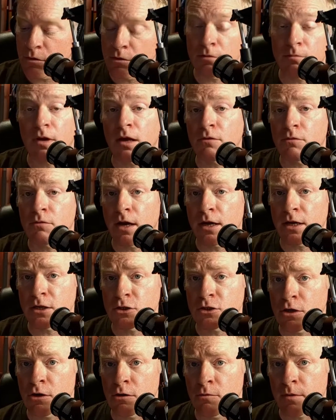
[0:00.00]
the Model Rocket
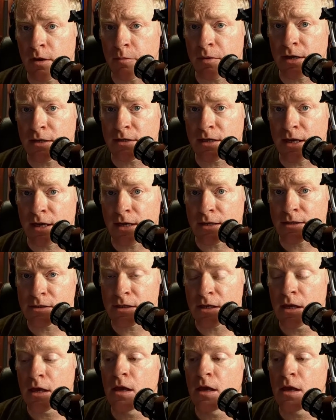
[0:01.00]
Show, my podcast.